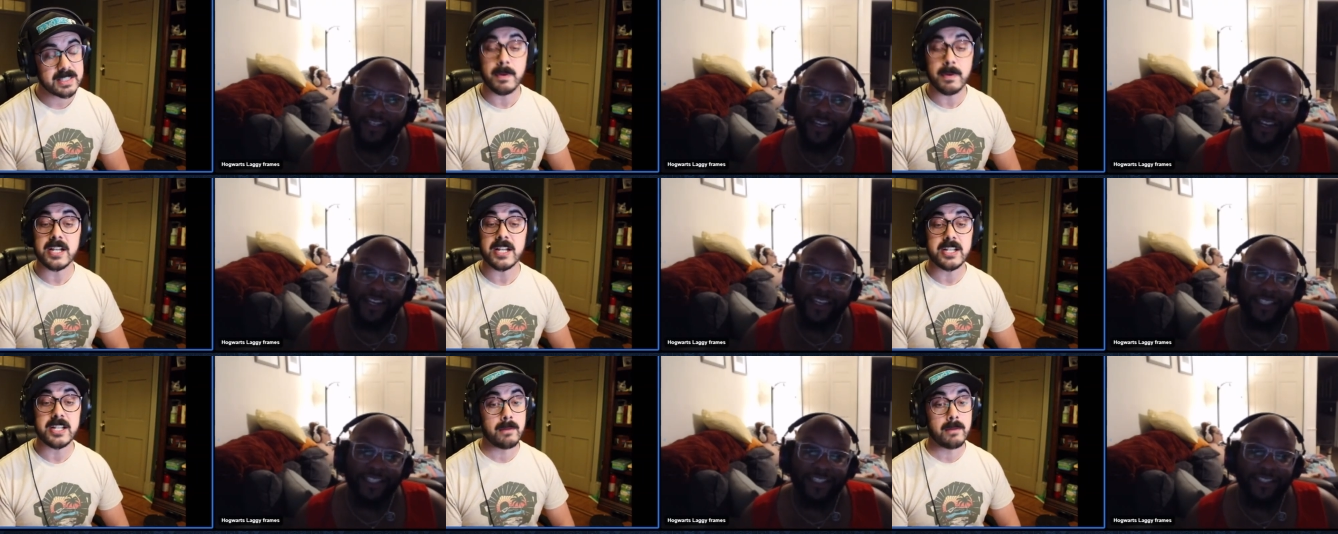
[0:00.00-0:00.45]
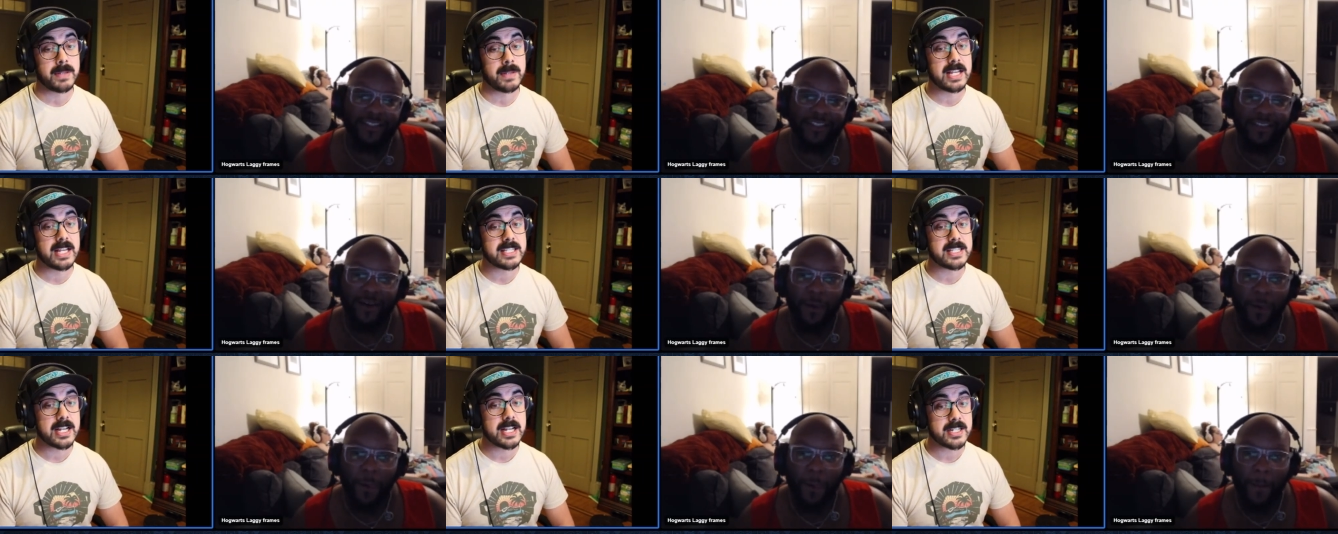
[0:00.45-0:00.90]
Speaker 1: especially on
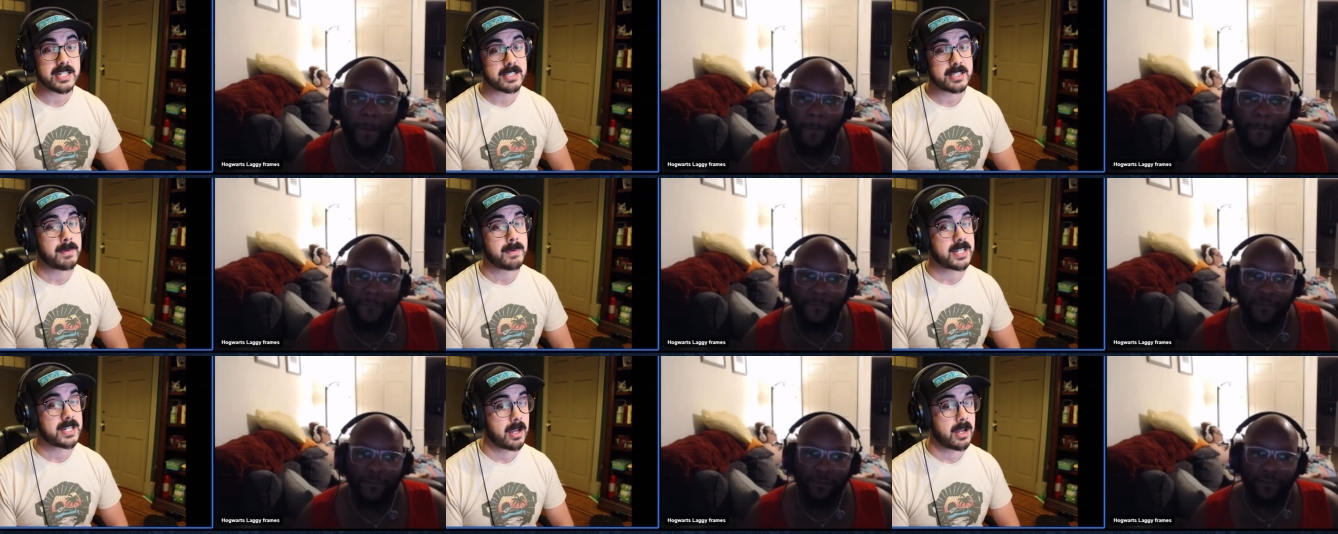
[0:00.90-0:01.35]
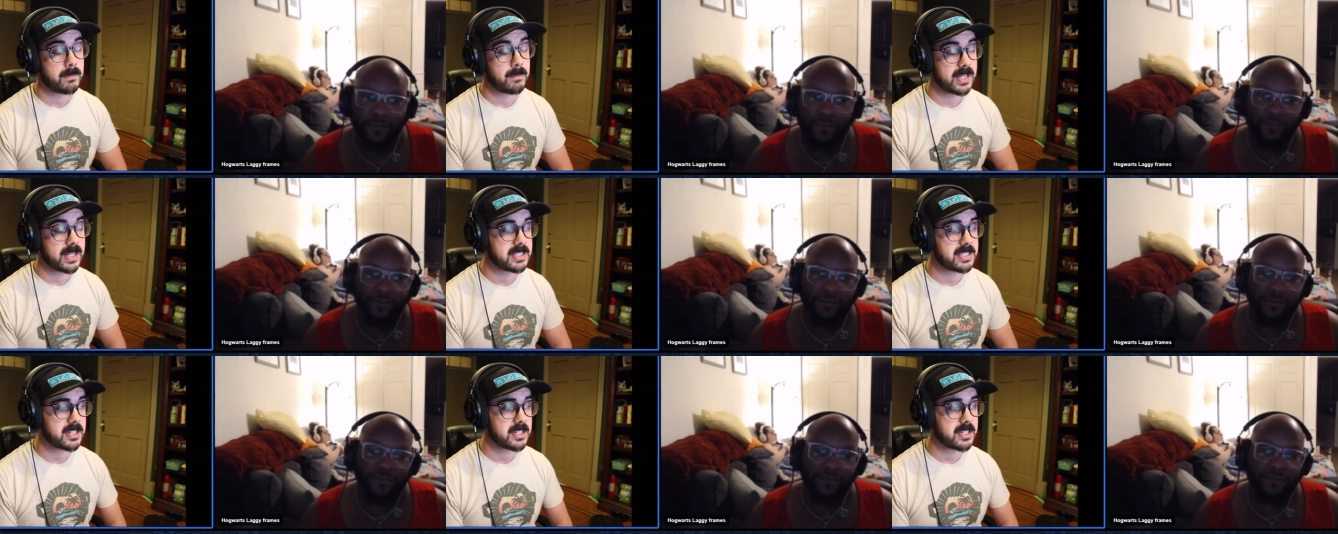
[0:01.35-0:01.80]
PlayStation. Especially on
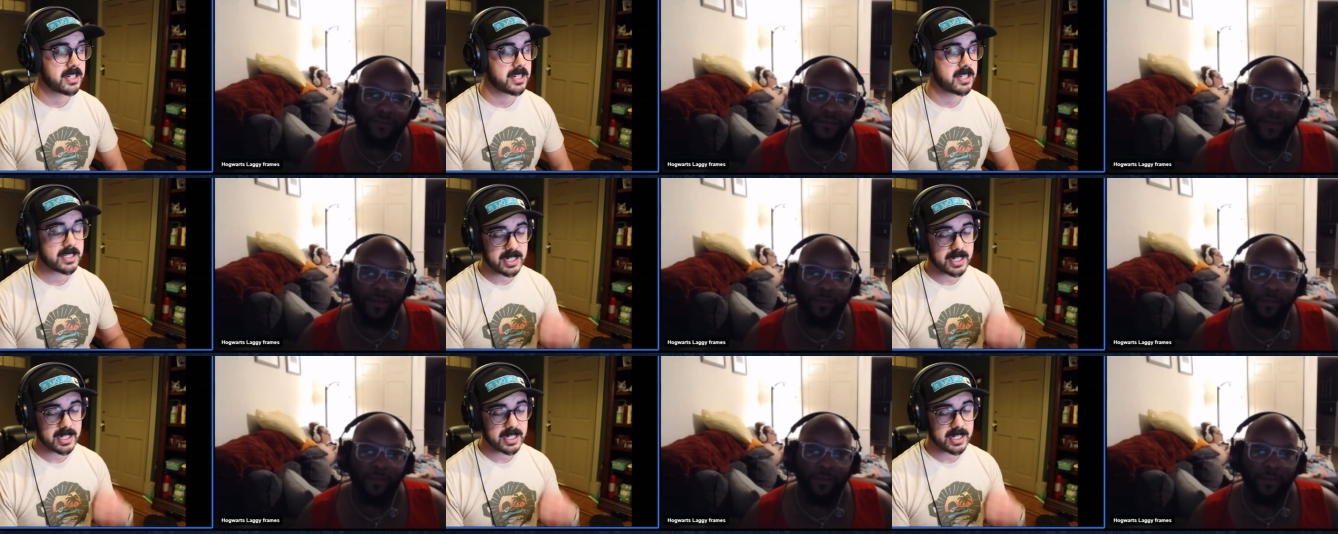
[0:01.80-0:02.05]
PlayStation, you